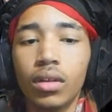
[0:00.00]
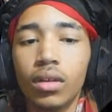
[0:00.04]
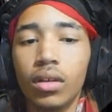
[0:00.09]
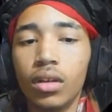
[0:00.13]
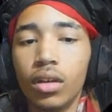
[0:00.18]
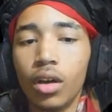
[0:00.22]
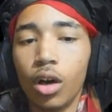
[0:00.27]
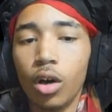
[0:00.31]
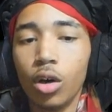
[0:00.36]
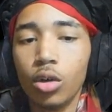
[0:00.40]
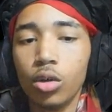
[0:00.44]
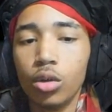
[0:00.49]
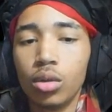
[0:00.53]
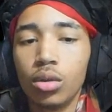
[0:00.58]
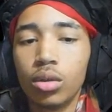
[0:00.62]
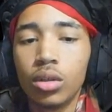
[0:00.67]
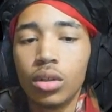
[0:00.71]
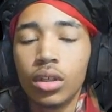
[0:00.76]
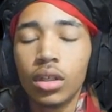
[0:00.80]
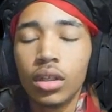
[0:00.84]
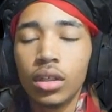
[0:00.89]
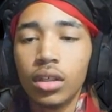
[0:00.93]
No.
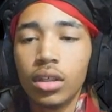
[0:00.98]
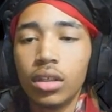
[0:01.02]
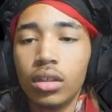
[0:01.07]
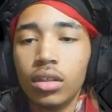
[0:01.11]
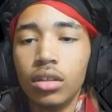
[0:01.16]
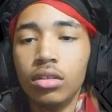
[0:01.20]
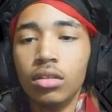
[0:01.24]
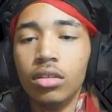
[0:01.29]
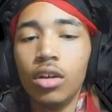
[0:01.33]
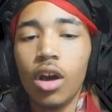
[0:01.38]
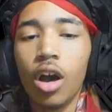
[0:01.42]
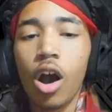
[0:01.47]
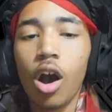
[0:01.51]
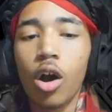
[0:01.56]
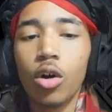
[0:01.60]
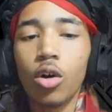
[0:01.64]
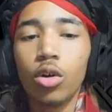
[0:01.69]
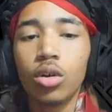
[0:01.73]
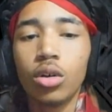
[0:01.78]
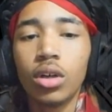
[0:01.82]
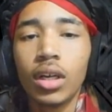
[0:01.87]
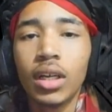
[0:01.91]

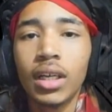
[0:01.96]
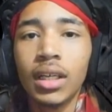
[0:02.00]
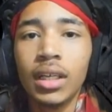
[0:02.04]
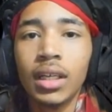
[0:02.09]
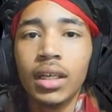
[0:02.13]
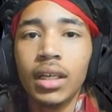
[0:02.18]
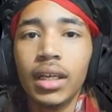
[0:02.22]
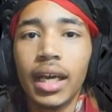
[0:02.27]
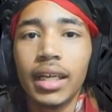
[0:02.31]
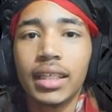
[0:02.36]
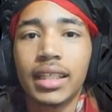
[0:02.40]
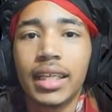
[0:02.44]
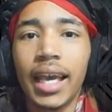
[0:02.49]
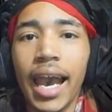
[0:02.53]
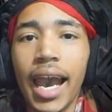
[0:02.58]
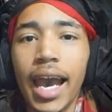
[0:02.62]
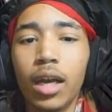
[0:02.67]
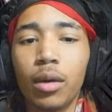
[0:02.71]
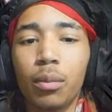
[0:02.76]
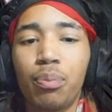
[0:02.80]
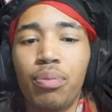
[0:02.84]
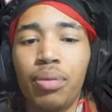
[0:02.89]
No! It
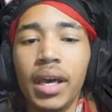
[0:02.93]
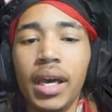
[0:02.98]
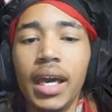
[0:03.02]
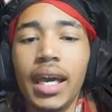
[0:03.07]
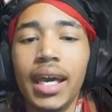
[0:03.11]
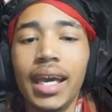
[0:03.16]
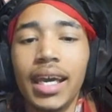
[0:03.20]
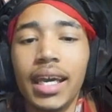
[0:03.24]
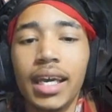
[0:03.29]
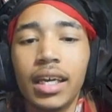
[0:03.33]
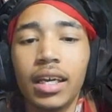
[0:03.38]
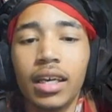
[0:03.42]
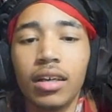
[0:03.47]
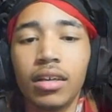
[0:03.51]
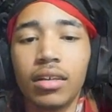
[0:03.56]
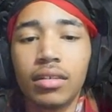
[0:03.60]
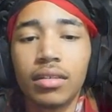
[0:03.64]
can't be!